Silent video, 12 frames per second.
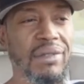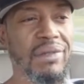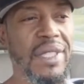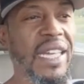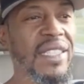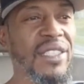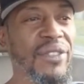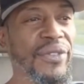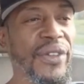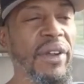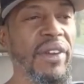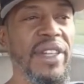Tyson
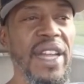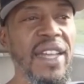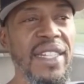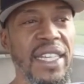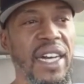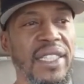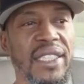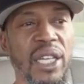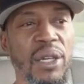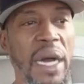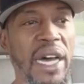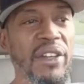Fury, not
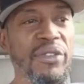Deontay Wilder.